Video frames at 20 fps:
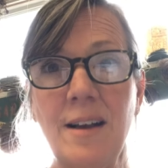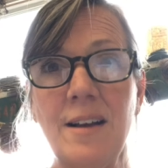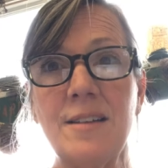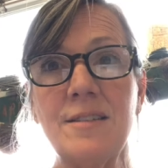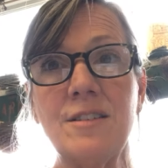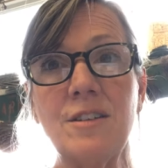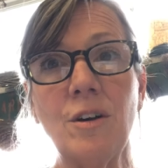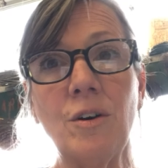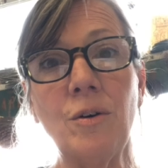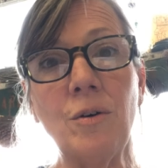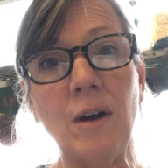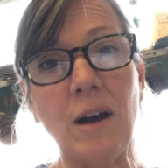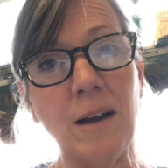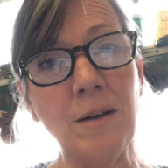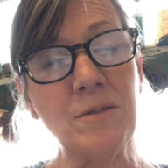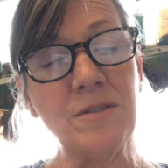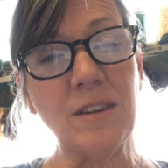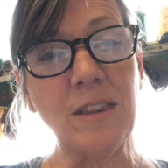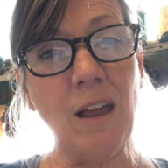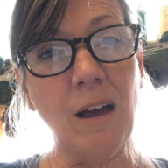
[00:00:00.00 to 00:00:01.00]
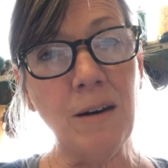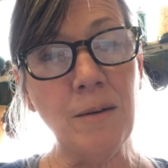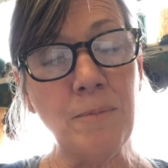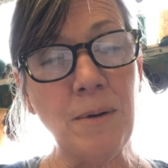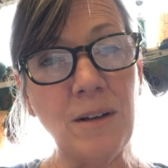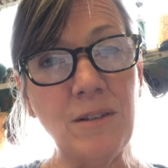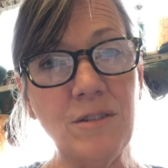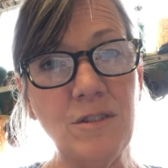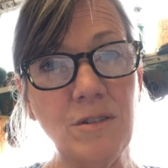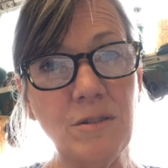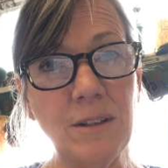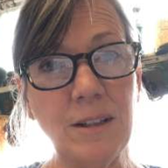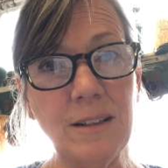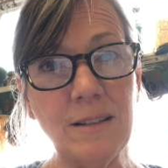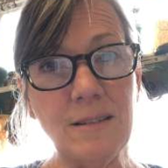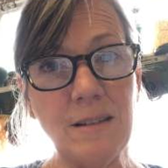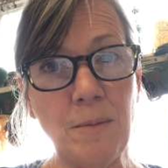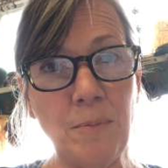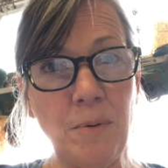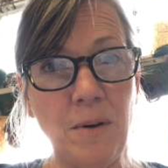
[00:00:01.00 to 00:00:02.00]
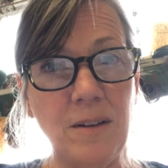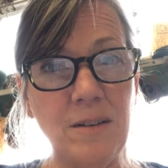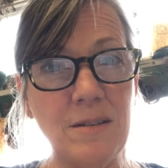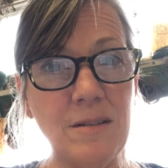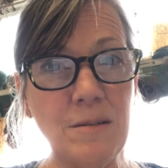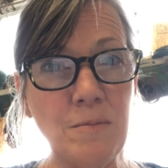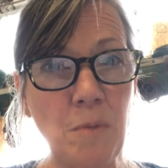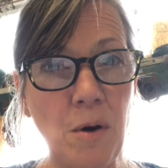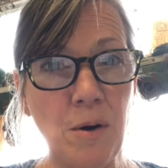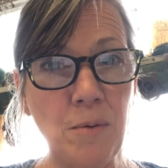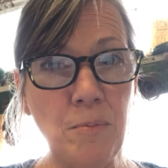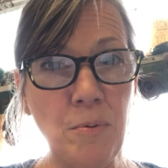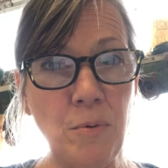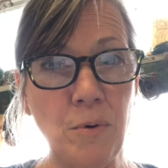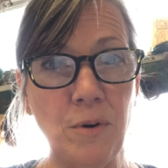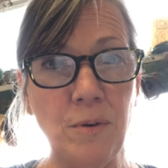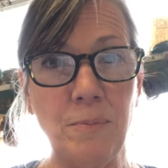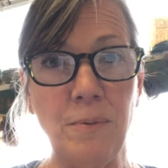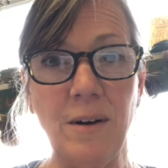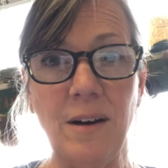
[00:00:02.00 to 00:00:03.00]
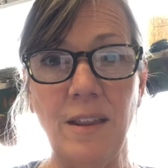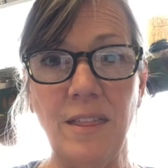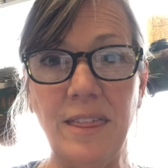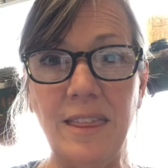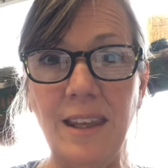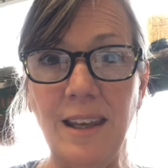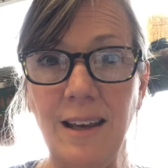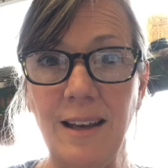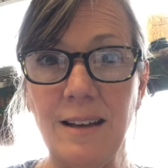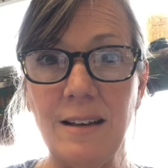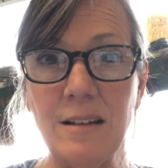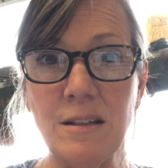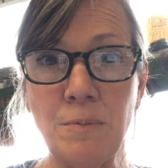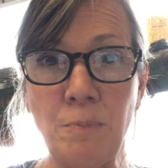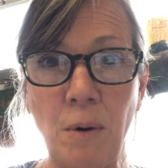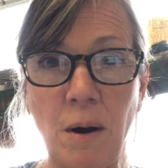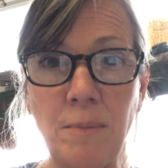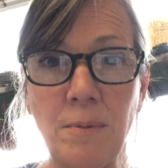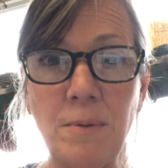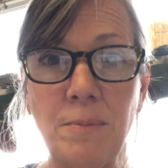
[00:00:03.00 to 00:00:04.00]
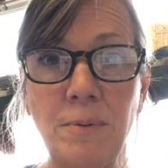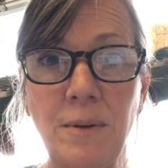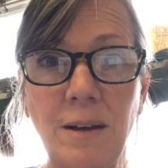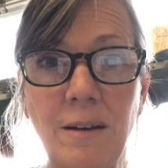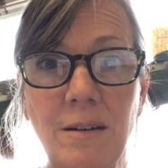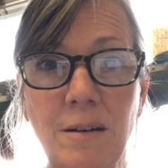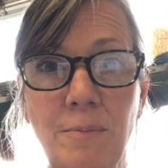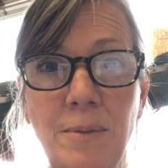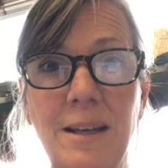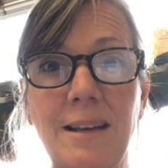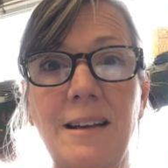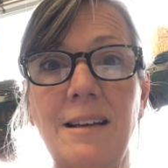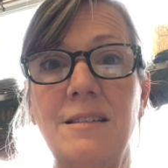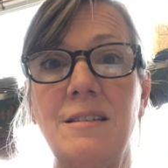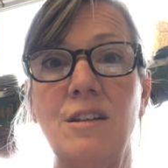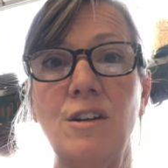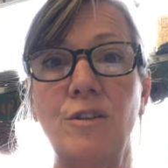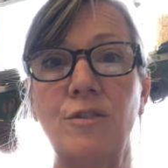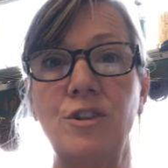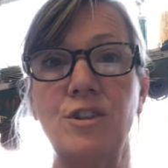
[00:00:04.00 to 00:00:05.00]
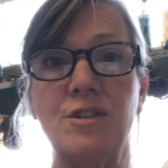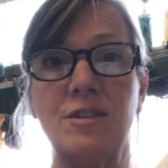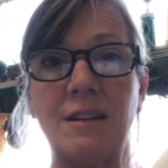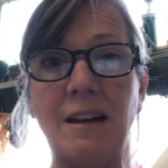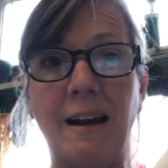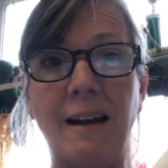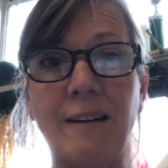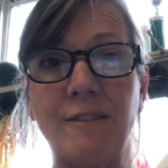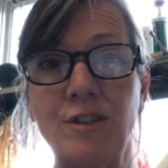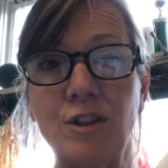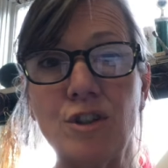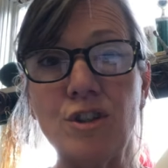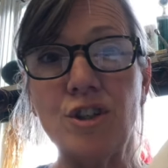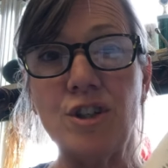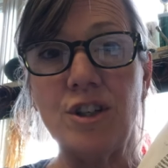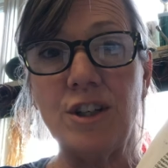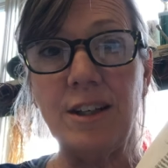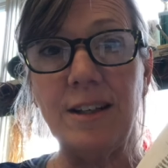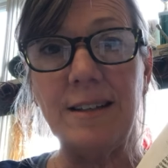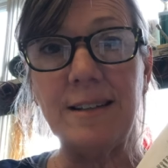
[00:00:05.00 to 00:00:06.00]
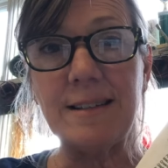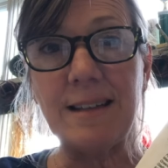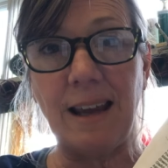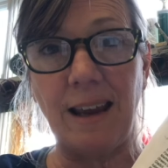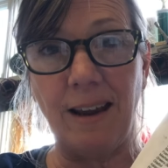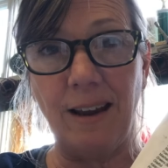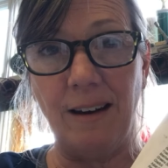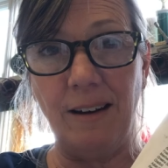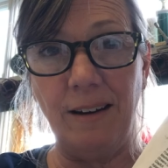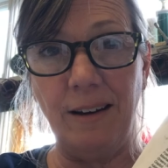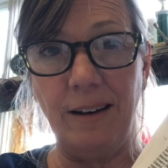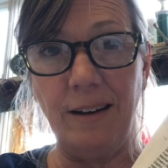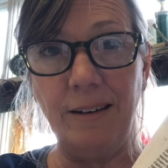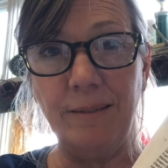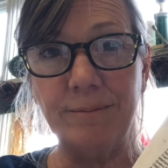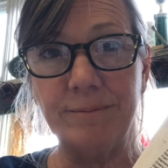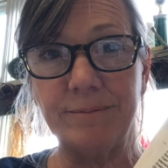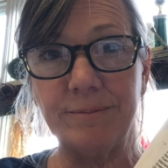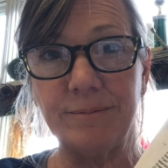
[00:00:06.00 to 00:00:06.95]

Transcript: So I thought about doing this up on the smartboard, but I think it's probably going to be easier if you just have your sheets handy.